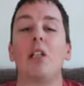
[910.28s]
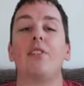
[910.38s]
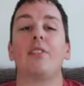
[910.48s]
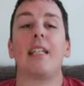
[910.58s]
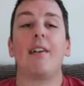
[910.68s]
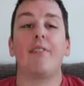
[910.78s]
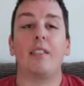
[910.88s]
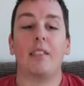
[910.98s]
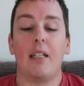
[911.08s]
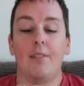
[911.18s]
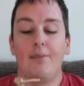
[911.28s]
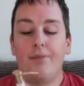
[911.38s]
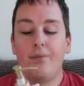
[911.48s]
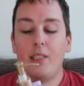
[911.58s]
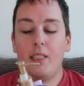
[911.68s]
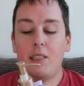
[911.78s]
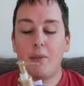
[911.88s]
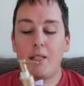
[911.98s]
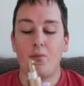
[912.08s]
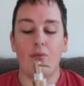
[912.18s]
loves lavender. It's
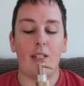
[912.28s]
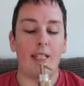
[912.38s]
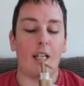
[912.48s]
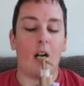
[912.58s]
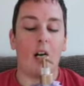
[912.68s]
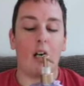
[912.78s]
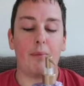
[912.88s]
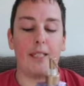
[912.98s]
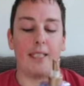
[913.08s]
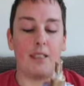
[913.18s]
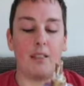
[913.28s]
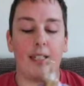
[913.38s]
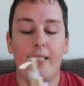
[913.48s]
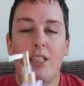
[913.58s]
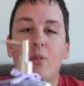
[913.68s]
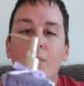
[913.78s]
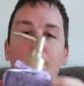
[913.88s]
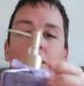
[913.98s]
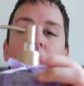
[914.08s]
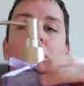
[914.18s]
supposed to be really calming, and it comes with
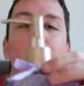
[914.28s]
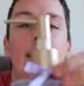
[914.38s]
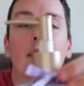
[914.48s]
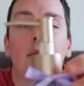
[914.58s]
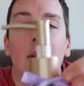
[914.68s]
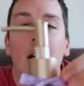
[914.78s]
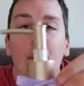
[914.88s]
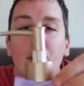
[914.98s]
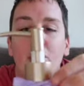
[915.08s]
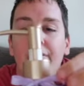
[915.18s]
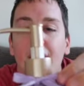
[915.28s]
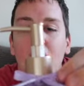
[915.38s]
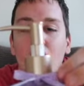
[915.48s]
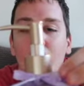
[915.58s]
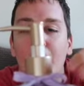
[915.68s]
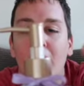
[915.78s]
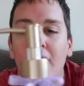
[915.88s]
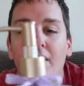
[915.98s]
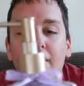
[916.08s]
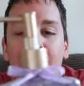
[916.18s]
this cute little bow, which I think she might
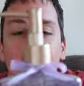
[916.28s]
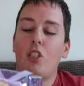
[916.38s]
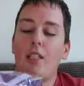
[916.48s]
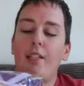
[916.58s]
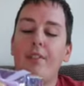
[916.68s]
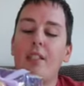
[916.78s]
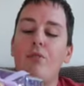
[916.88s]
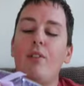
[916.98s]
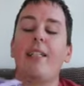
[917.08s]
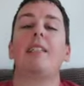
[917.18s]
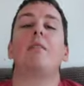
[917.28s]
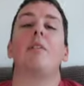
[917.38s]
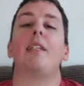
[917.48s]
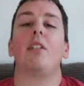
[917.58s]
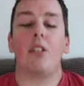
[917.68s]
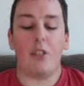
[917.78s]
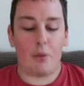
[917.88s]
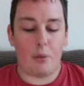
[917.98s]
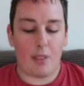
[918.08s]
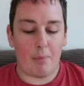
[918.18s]
like. She lives in a reasonably
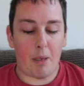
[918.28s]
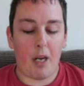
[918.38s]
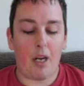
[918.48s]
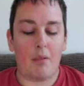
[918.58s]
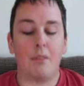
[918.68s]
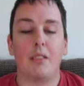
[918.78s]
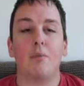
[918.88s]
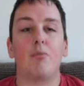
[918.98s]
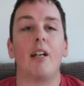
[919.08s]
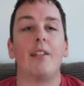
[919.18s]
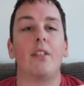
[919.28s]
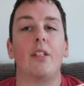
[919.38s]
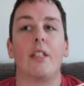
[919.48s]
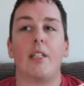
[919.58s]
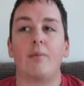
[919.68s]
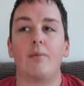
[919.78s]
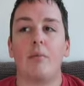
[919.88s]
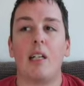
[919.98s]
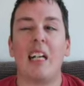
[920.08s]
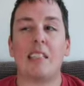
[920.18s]
new apartment, brand new,
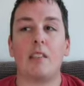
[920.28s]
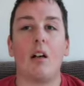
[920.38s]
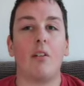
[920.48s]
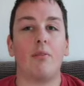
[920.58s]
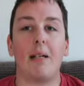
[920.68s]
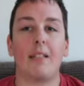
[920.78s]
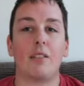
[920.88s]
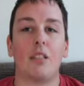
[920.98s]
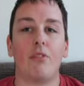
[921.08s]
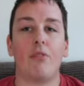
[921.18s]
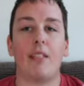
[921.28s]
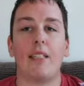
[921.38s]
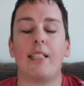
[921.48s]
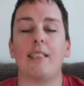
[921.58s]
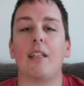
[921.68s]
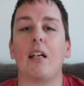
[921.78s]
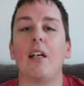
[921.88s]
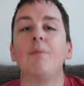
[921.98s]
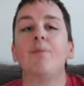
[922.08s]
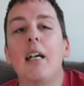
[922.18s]
as of about 2-3 years
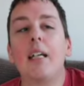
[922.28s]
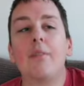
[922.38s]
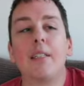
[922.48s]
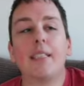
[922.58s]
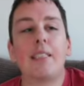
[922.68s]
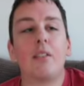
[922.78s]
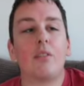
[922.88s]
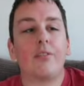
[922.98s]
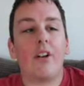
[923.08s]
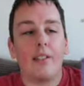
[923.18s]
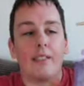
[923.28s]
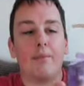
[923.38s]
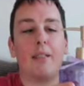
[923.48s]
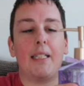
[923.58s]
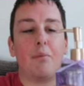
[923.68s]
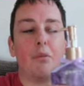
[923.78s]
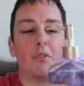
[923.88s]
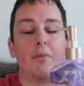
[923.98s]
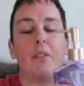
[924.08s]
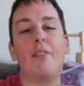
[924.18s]
ago. They're still finding people
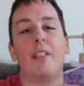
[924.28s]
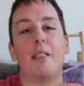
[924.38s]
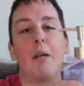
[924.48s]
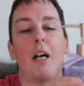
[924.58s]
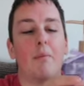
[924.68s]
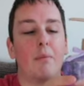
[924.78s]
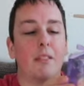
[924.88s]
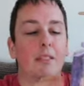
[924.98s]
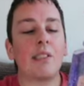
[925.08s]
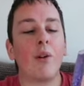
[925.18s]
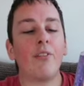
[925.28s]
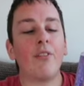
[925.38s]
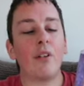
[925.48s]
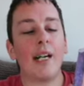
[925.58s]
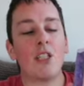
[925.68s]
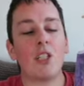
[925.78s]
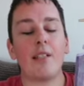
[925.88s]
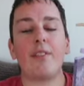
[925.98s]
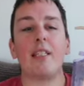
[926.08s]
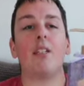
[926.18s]
to move in the apartment. So I thought, as she
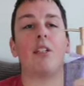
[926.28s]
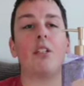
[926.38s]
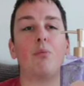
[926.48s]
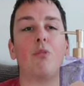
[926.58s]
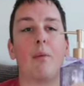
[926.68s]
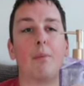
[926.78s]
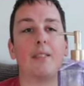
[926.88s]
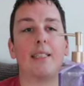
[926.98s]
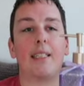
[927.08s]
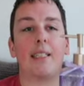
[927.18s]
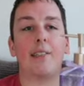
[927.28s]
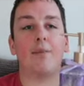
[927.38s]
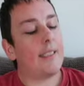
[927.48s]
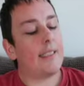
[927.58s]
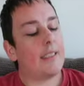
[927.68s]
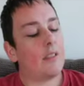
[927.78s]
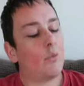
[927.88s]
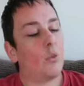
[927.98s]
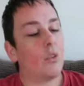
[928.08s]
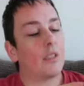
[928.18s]
lives in the new property, this
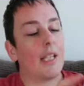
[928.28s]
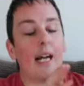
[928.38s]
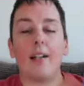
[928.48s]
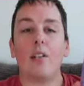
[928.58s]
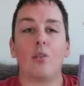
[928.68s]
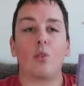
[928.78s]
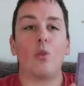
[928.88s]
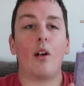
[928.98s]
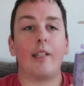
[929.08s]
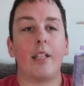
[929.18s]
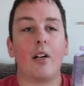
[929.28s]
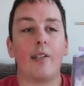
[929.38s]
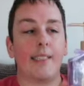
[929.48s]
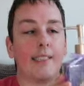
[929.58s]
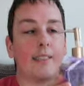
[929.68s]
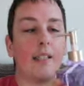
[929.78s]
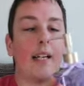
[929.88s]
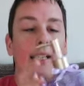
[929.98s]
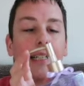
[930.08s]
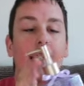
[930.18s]
would look quite nice
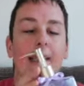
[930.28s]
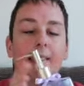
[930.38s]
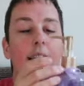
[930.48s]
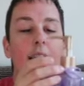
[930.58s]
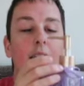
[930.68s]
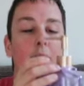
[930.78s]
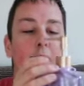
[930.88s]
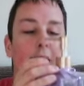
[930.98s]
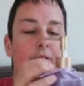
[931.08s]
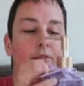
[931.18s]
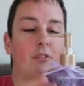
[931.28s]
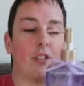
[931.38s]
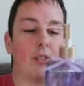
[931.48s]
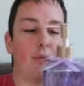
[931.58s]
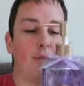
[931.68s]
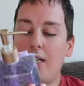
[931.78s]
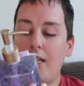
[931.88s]
and classy in her bathroom.